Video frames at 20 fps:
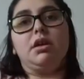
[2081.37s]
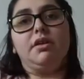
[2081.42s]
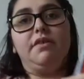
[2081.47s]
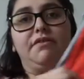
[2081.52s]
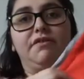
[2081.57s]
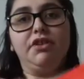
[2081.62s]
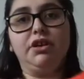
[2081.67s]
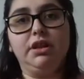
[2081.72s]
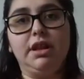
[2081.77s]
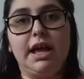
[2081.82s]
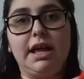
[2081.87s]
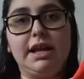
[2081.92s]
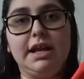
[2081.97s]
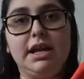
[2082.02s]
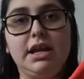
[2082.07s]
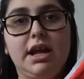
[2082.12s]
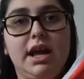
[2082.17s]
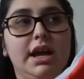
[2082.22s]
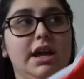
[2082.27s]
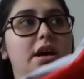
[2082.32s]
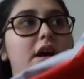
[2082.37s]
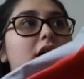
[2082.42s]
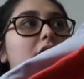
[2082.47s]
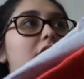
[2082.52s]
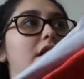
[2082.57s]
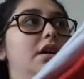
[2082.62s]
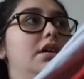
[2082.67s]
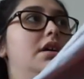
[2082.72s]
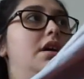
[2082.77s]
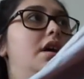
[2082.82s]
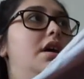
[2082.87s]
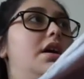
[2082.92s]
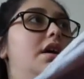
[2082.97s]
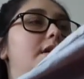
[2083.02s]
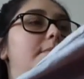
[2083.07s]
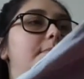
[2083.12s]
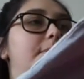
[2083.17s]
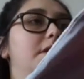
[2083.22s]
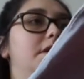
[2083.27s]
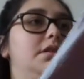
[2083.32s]
for Lennon, I got,
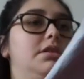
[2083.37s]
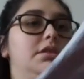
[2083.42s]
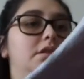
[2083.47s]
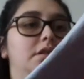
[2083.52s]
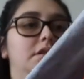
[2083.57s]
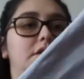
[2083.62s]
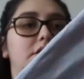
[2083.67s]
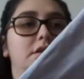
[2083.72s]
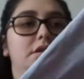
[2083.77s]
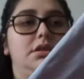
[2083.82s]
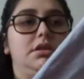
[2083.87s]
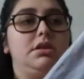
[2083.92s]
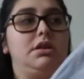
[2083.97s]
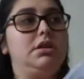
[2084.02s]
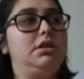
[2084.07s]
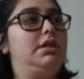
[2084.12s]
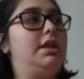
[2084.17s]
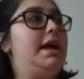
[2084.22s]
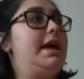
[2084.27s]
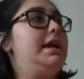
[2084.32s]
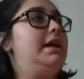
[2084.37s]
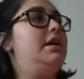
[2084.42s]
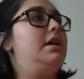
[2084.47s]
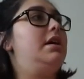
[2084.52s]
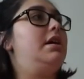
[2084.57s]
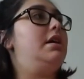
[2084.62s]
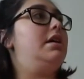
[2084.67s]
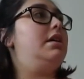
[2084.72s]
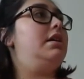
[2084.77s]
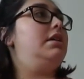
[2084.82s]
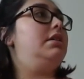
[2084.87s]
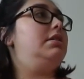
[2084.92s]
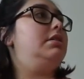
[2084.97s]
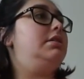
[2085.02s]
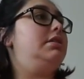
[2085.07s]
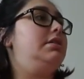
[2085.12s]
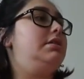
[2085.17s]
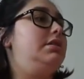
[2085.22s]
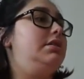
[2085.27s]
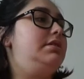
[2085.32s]
um, like, uh,
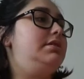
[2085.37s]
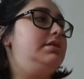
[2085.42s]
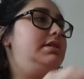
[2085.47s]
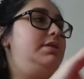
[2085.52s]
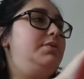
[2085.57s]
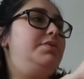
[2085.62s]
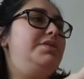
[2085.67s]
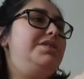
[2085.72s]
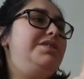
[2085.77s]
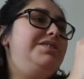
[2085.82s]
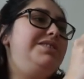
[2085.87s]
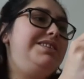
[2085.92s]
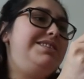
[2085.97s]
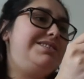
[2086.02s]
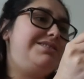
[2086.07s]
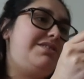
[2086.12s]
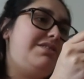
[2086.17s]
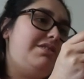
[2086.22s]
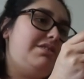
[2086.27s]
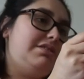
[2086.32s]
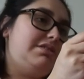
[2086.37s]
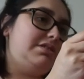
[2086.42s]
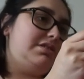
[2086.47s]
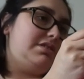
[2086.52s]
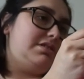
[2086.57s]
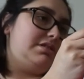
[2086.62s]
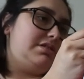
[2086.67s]
let's see, what are these called?